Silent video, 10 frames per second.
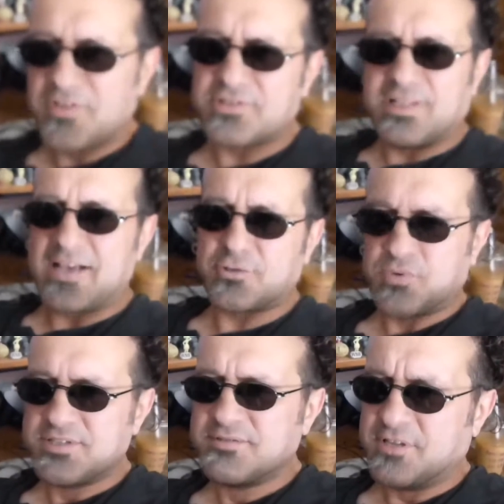This
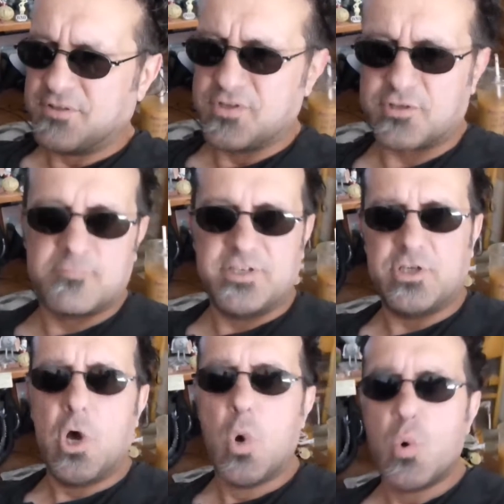last one in this
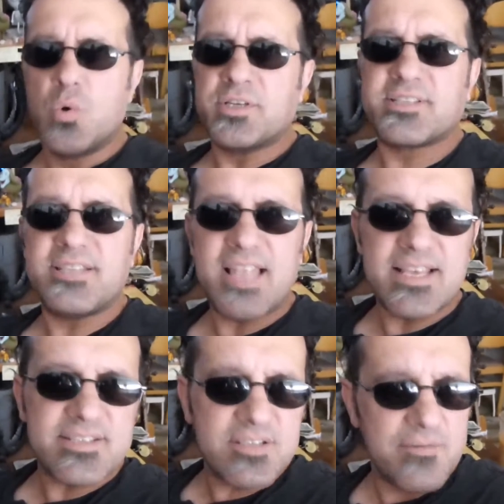video is
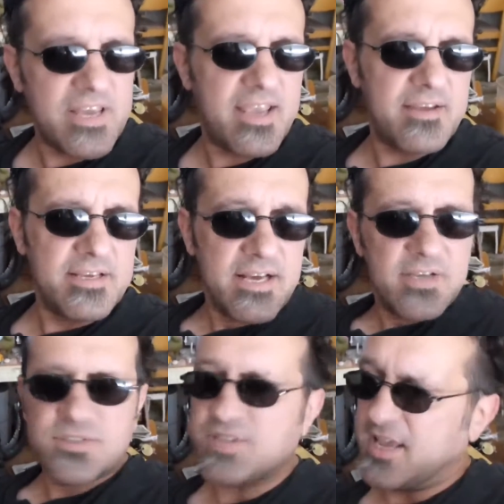less of a
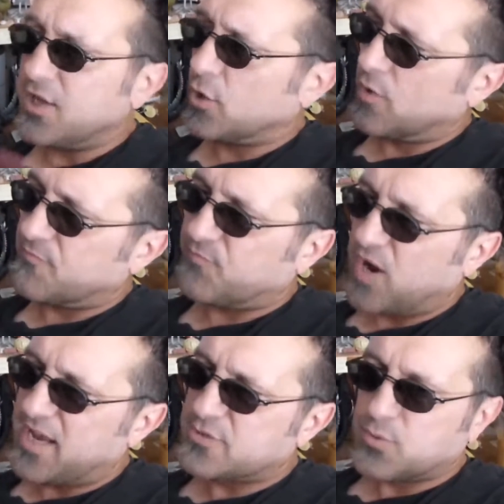saying or
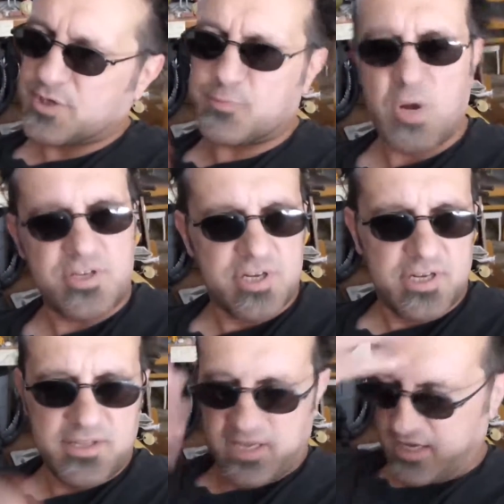phrase or
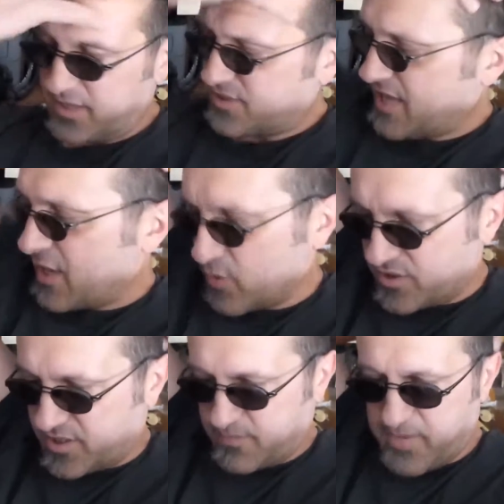expression in the English
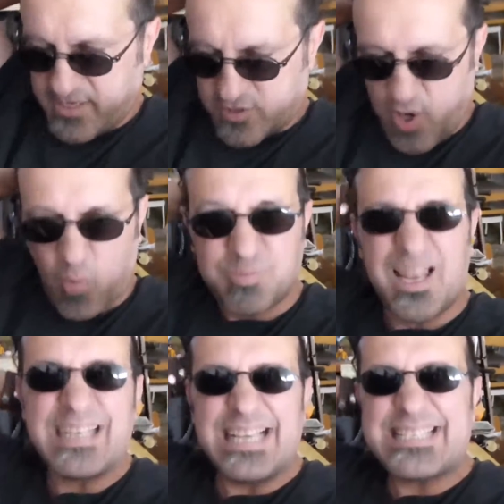language that makes no
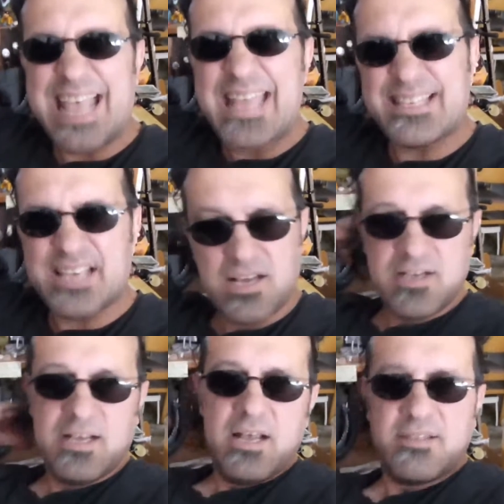bloody sense
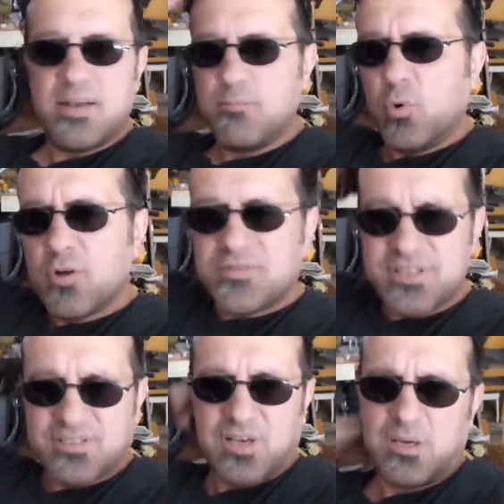than more of
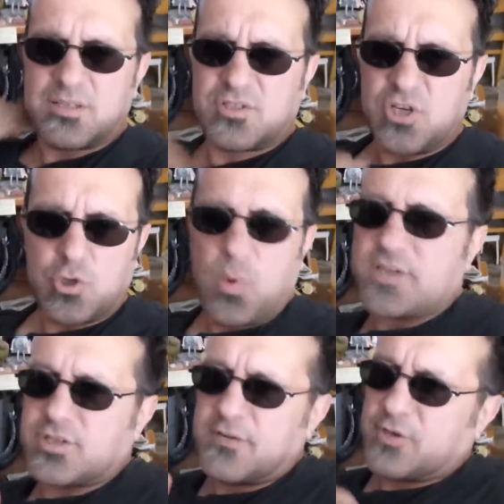just a
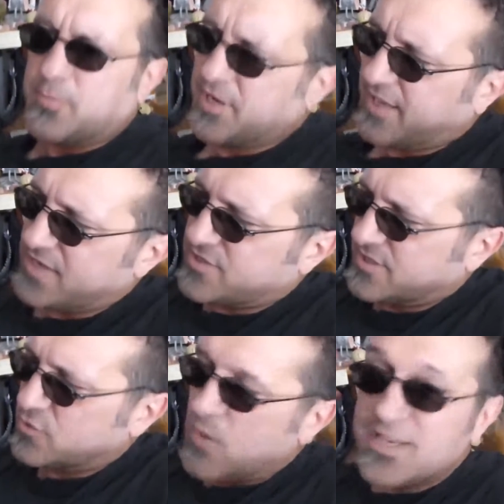situation of
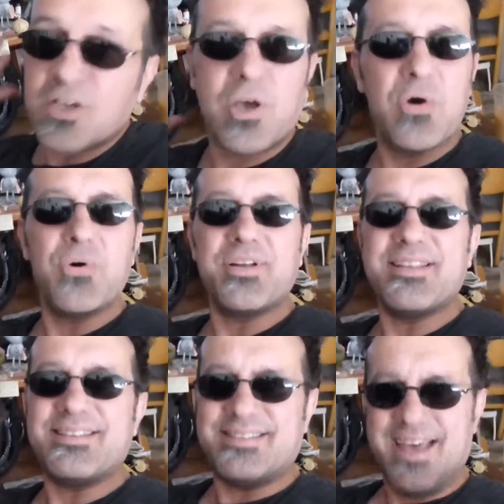communication. It's when you go to
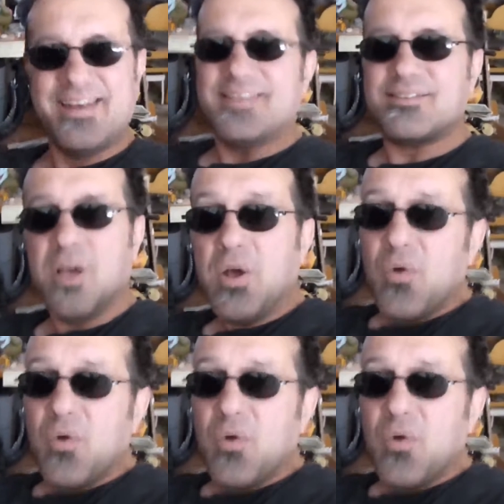the dentist.